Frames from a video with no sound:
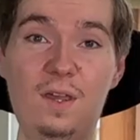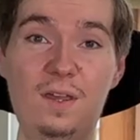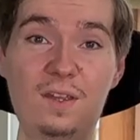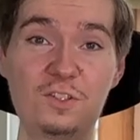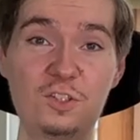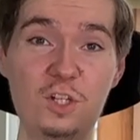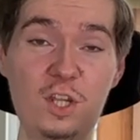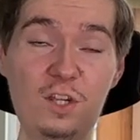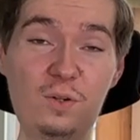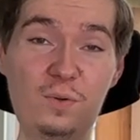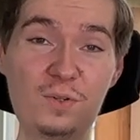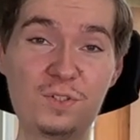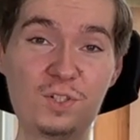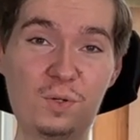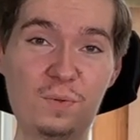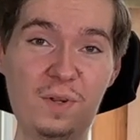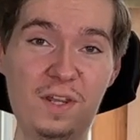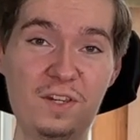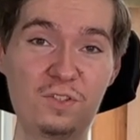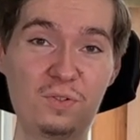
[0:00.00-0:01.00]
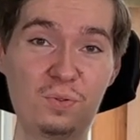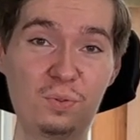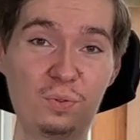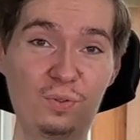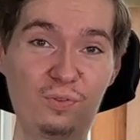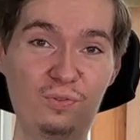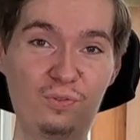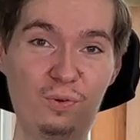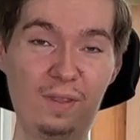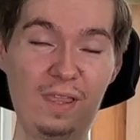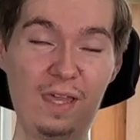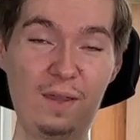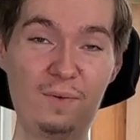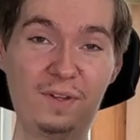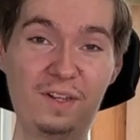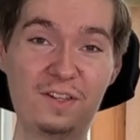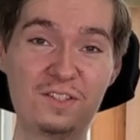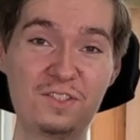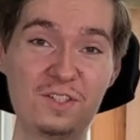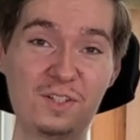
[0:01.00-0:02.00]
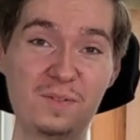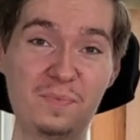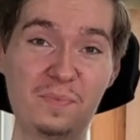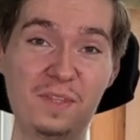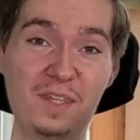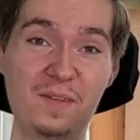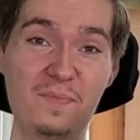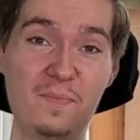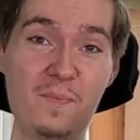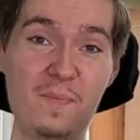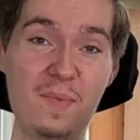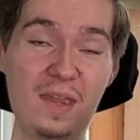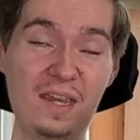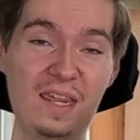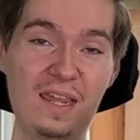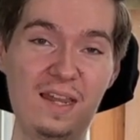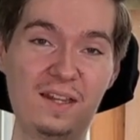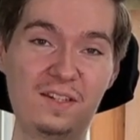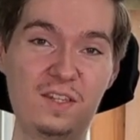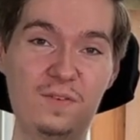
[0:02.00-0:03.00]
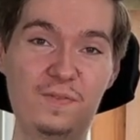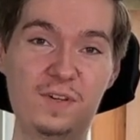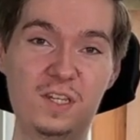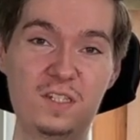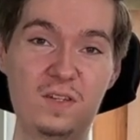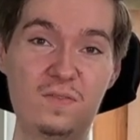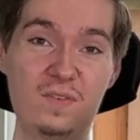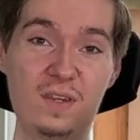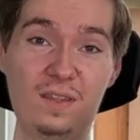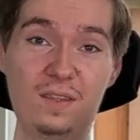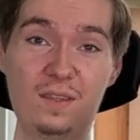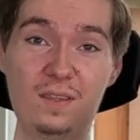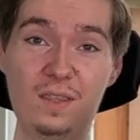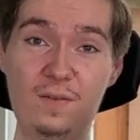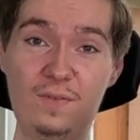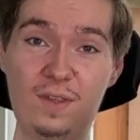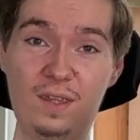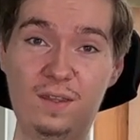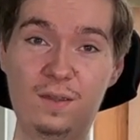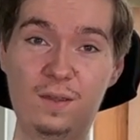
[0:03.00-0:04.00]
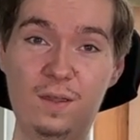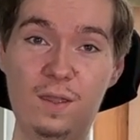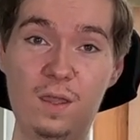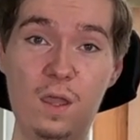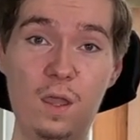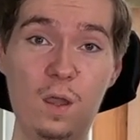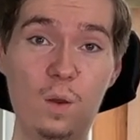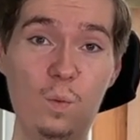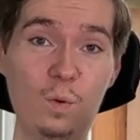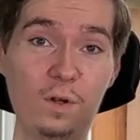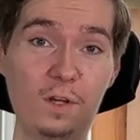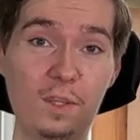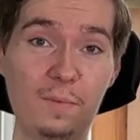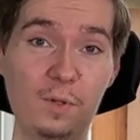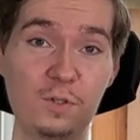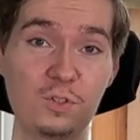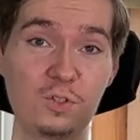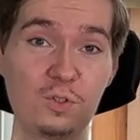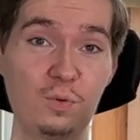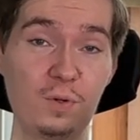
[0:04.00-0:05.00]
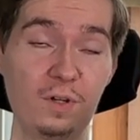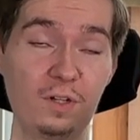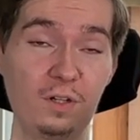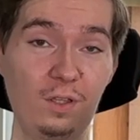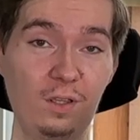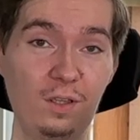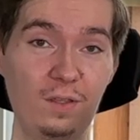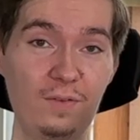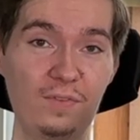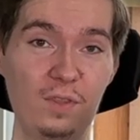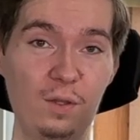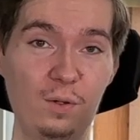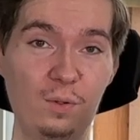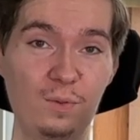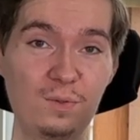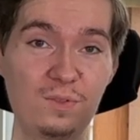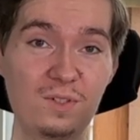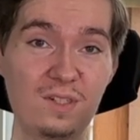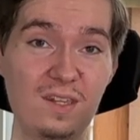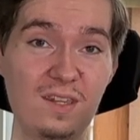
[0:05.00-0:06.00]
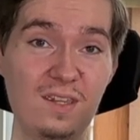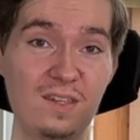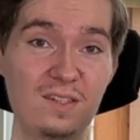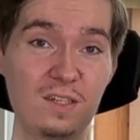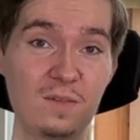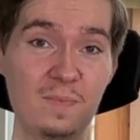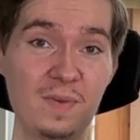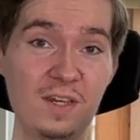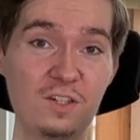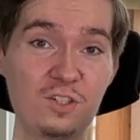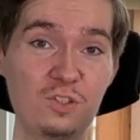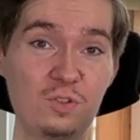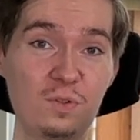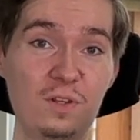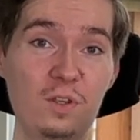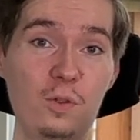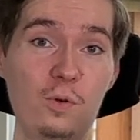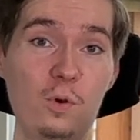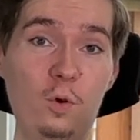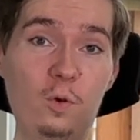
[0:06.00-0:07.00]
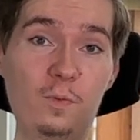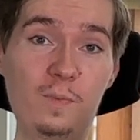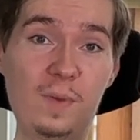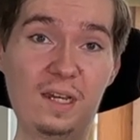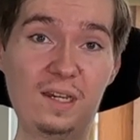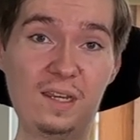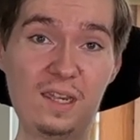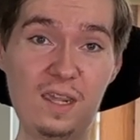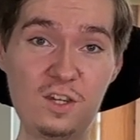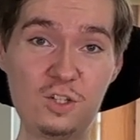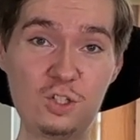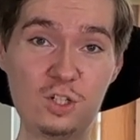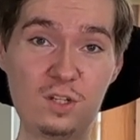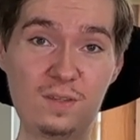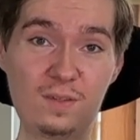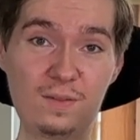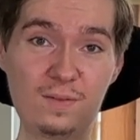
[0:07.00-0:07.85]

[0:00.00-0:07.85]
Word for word: Jaco is a great tool for allowing us to complete many activities of daily living. One of the most critical of those is administering your own medication.